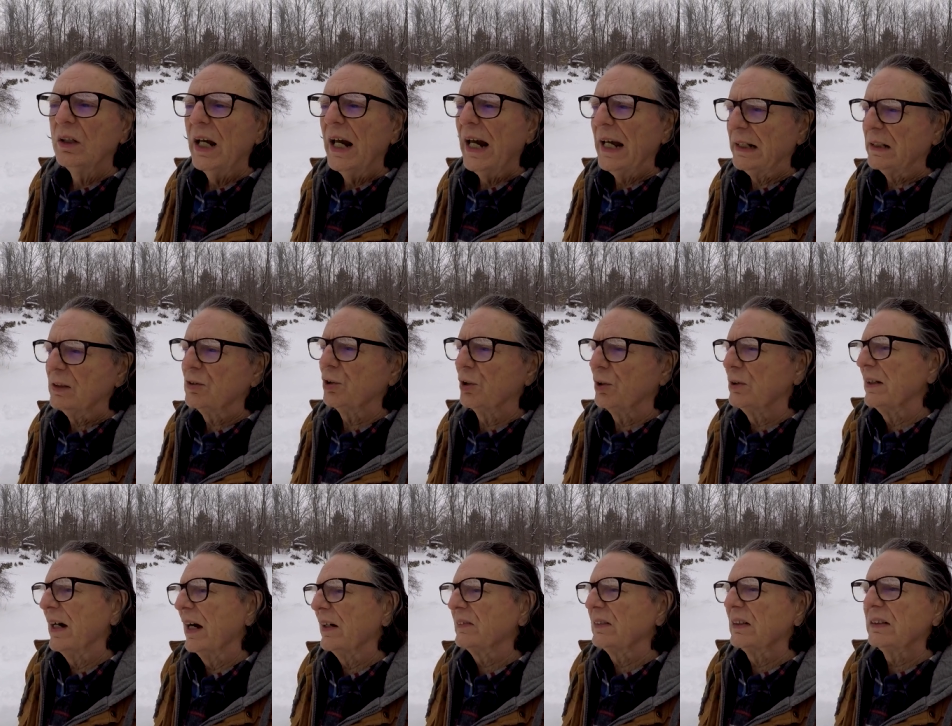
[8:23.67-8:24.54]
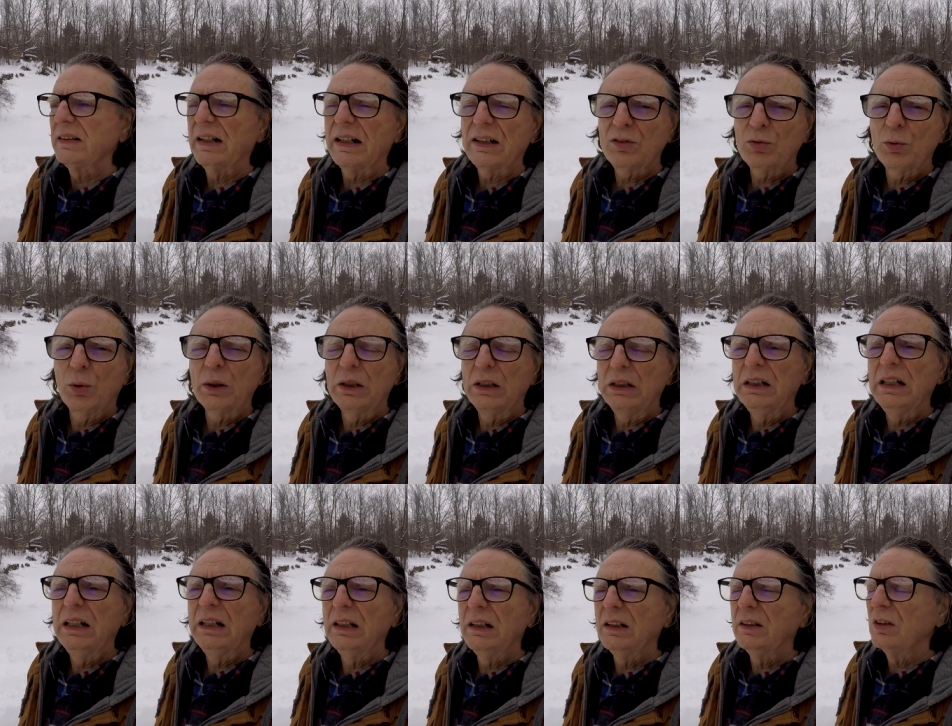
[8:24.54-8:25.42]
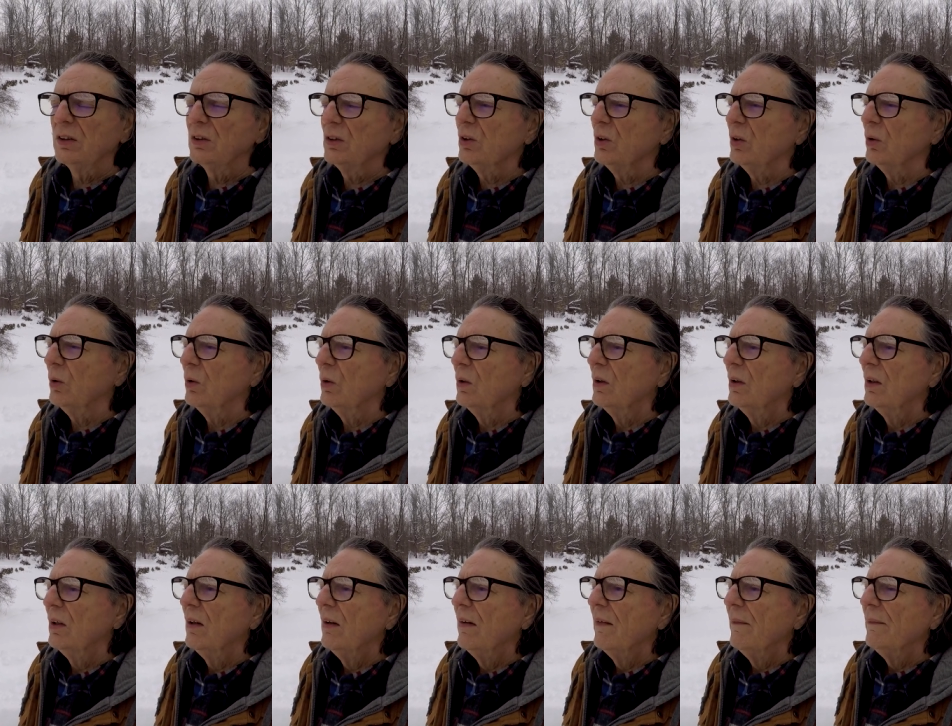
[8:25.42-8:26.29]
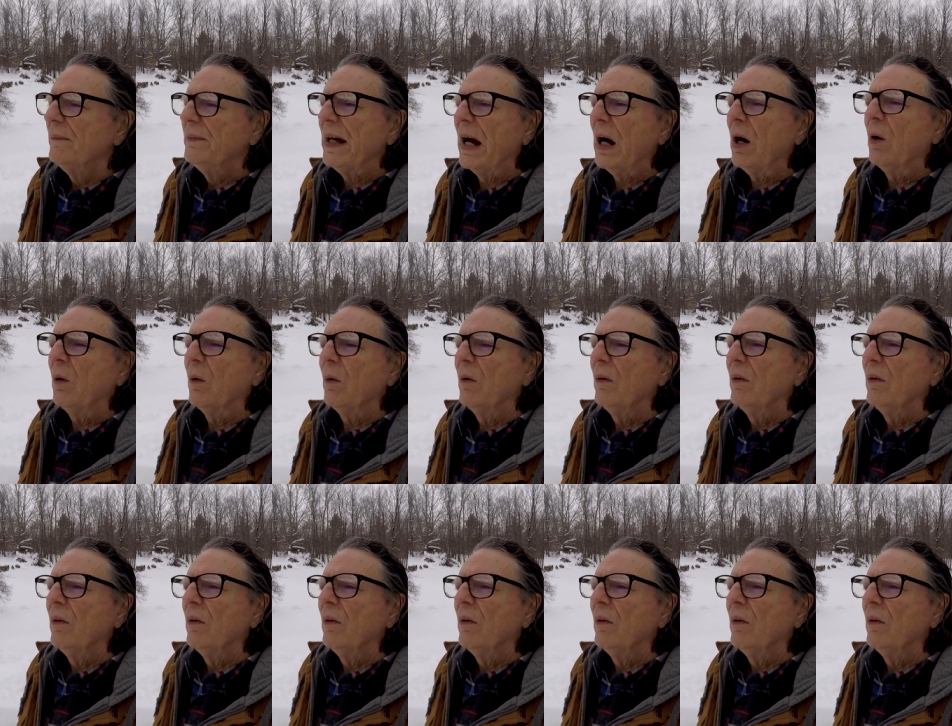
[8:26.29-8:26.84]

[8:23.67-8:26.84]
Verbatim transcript: And it turned out that that's what he needed to do. Now,